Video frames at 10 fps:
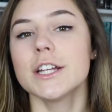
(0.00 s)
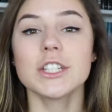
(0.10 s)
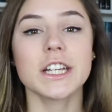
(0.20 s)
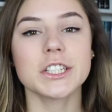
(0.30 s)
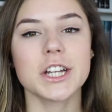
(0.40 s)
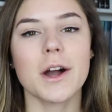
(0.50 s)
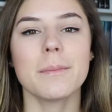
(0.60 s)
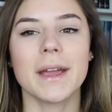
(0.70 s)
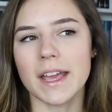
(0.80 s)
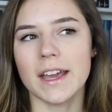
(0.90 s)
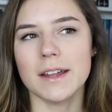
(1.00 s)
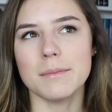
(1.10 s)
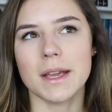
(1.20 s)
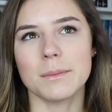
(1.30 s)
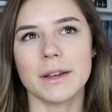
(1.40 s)
change it up and
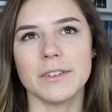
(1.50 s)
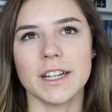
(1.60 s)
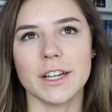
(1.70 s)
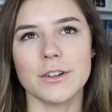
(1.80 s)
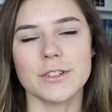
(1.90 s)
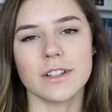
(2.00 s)
make my videos